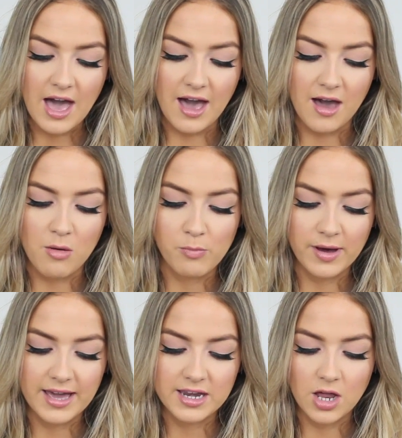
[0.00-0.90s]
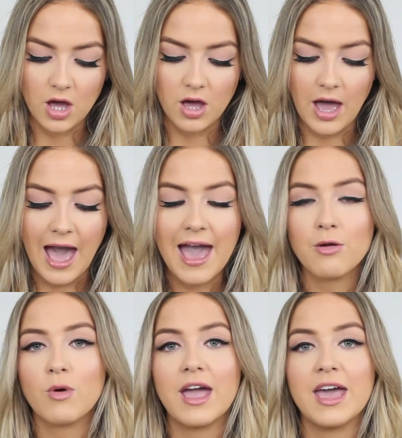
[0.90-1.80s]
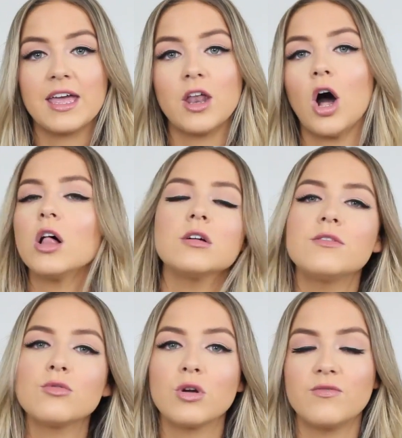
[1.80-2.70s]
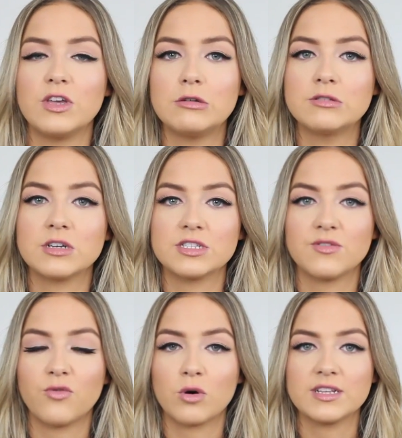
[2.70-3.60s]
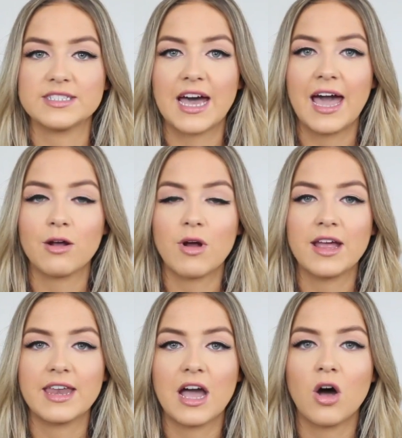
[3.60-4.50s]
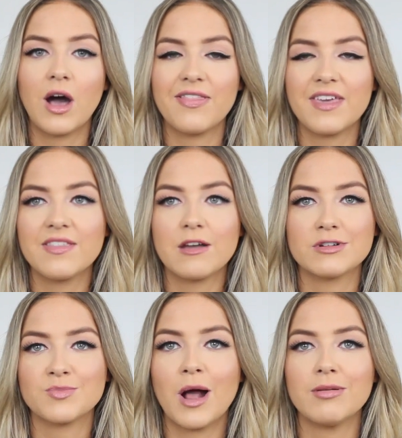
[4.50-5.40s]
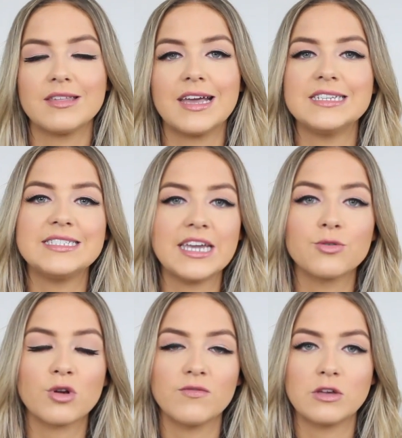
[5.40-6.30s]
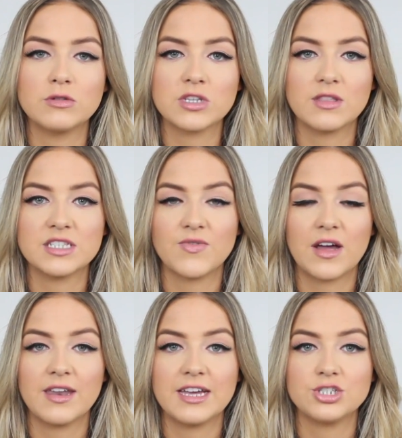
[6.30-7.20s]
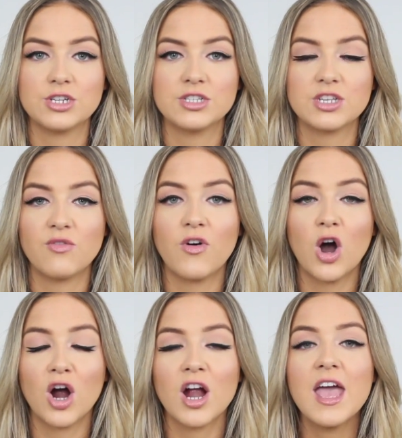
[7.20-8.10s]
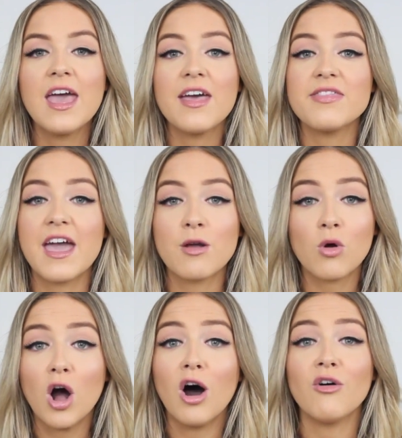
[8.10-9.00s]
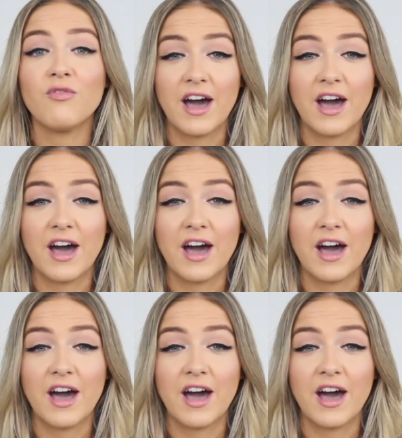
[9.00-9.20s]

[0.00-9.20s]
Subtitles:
but I read all of the reviews on Sephora's site right now. I think there was probably like 10 reviews on this foundation so far. They were all